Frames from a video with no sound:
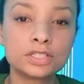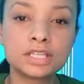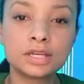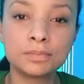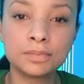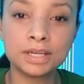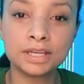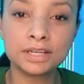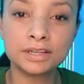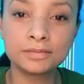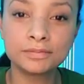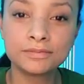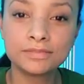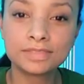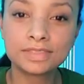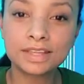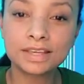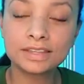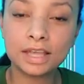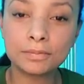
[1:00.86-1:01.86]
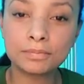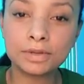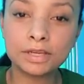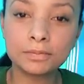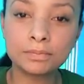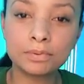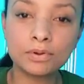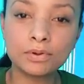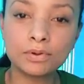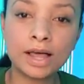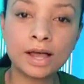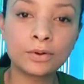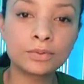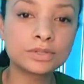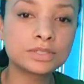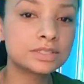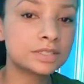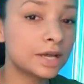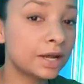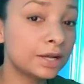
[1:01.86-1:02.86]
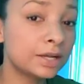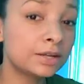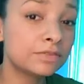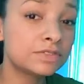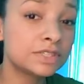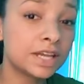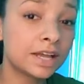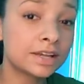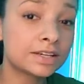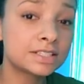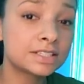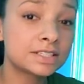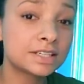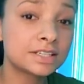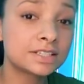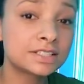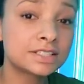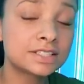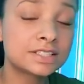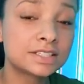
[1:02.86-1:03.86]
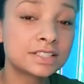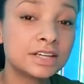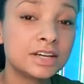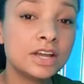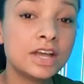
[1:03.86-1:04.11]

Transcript: to me that people outside of Texas